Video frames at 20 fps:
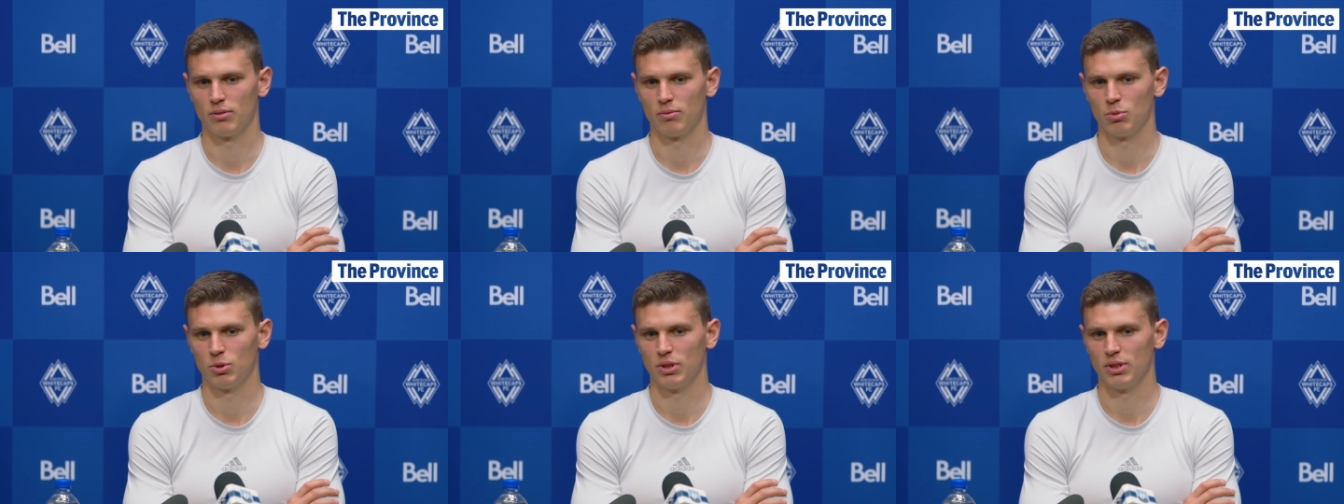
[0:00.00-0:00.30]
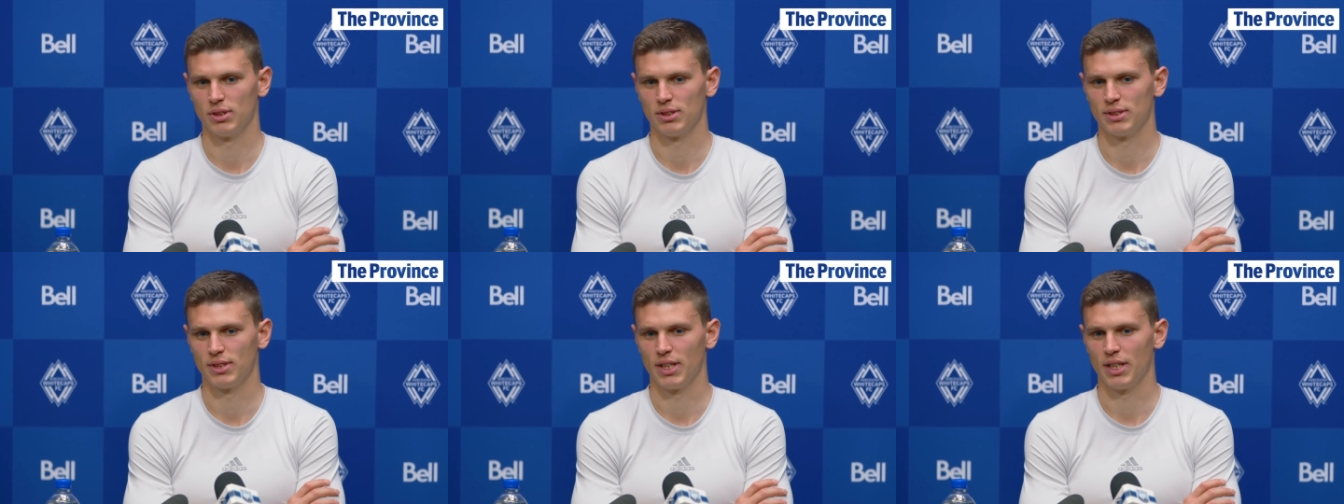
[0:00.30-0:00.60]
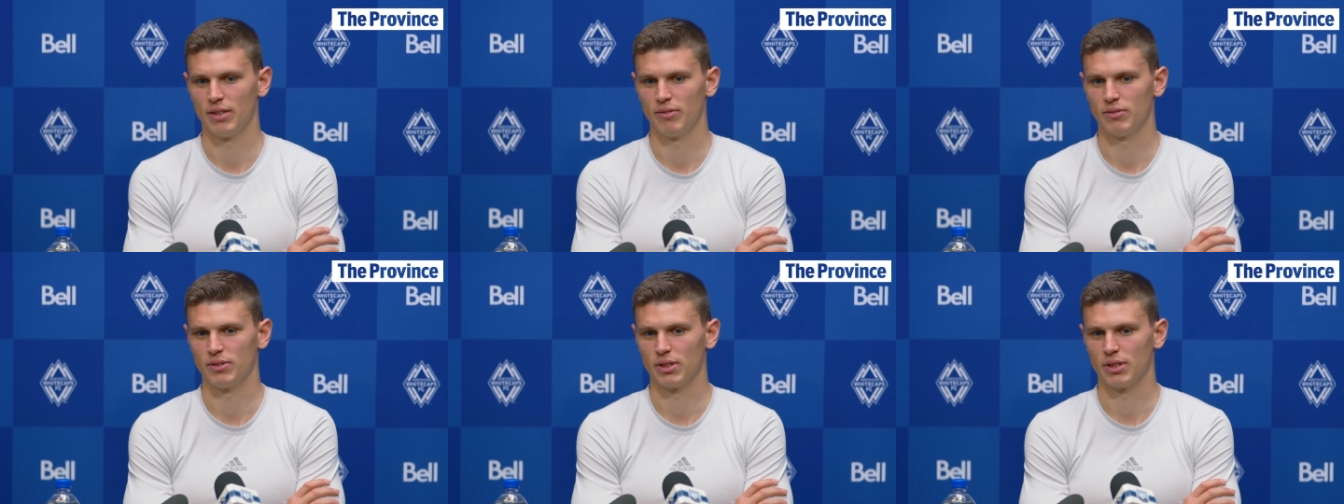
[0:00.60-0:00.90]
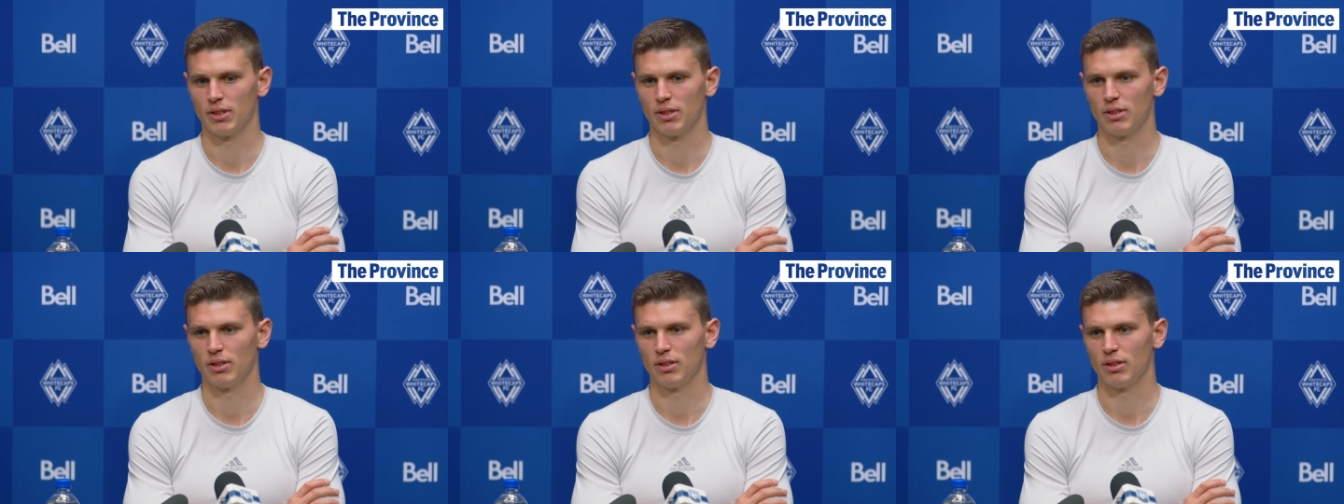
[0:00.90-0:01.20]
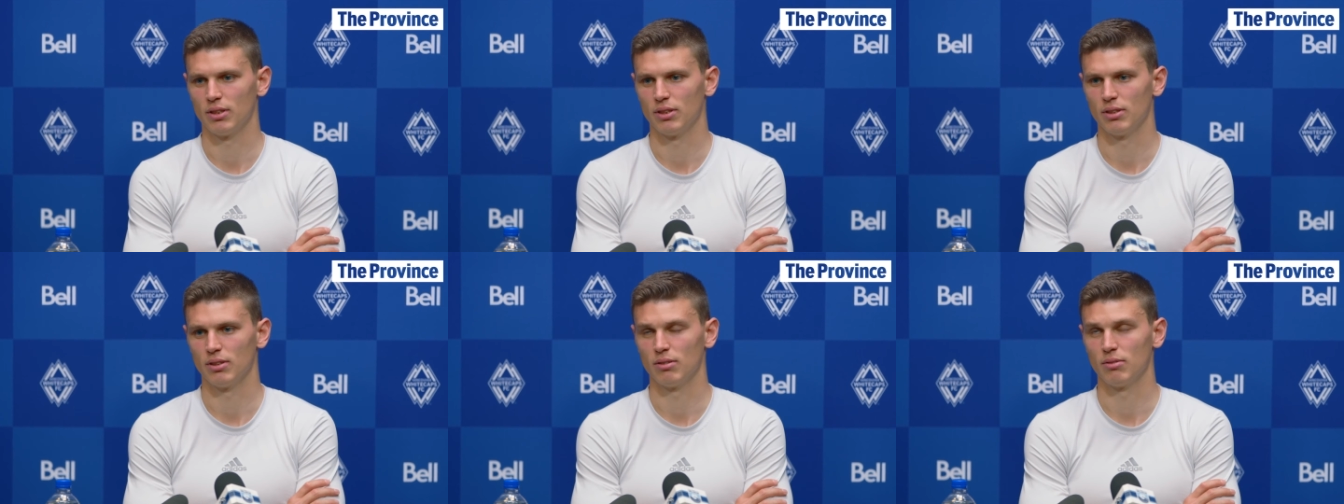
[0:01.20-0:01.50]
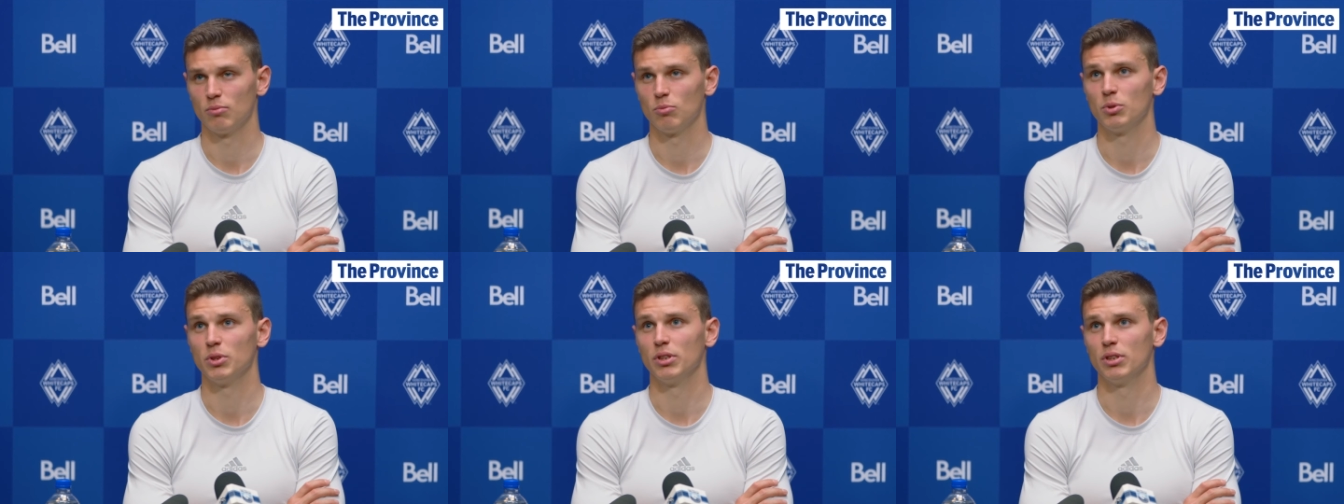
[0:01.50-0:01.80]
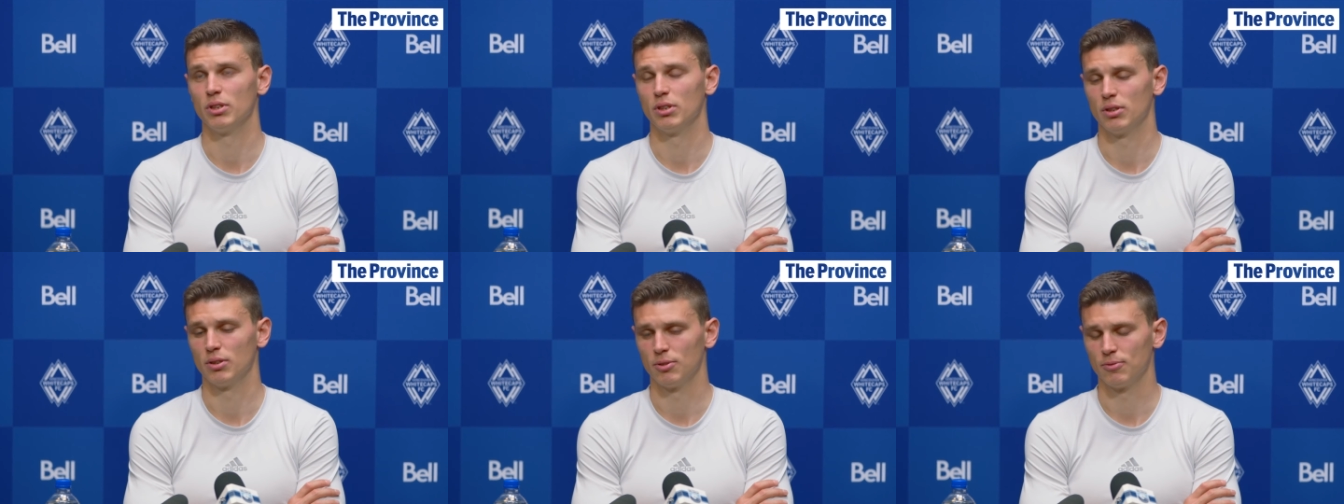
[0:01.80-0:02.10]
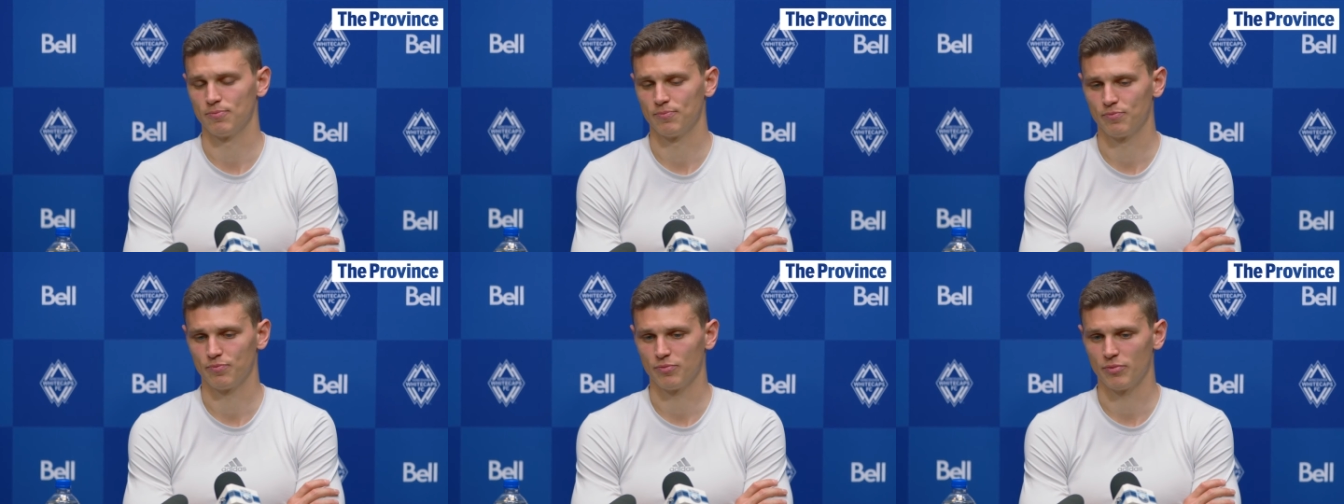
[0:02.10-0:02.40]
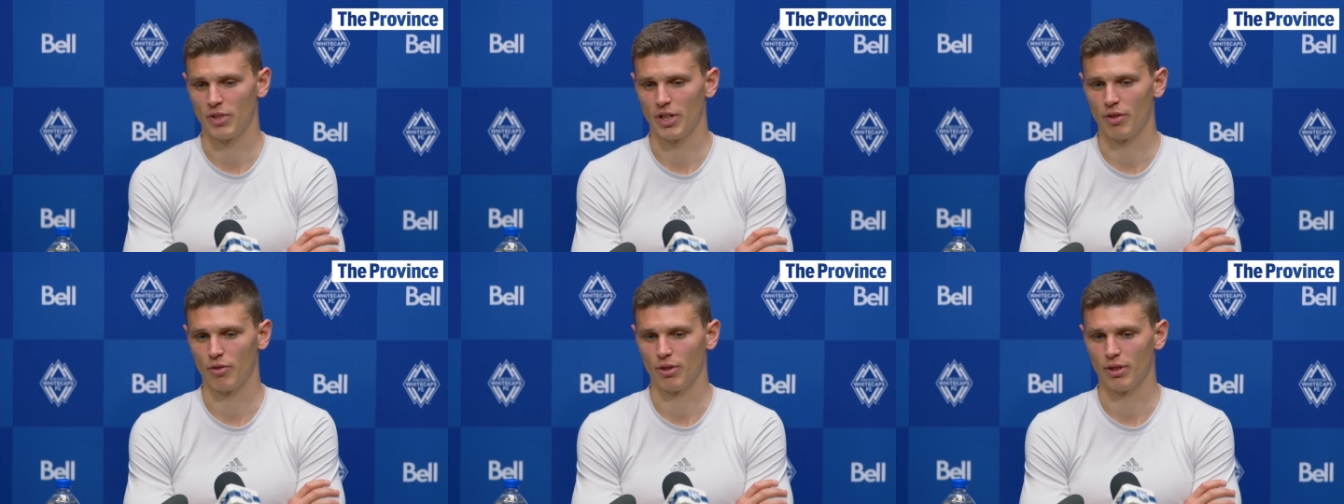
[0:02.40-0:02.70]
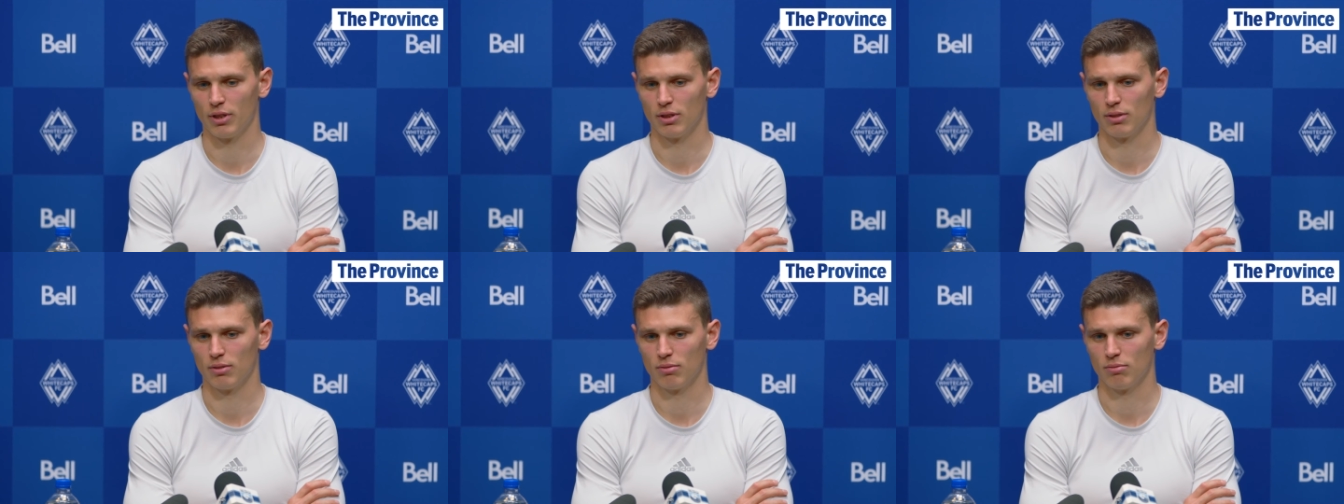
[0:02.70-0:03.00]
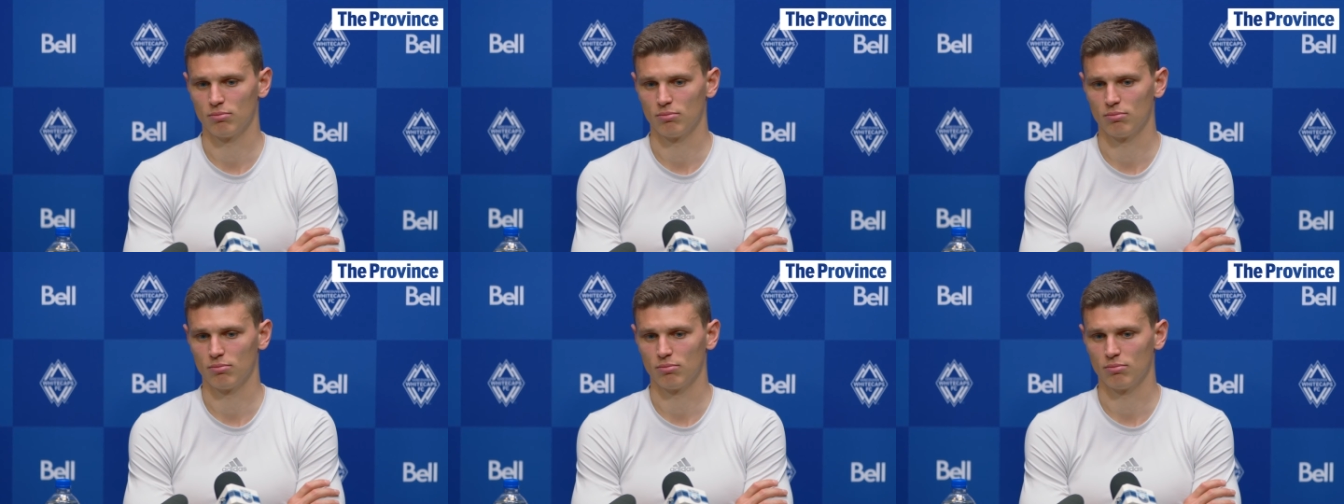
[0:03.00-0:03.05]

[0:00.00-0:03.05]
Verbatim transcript: with the saves and, and with the aerial,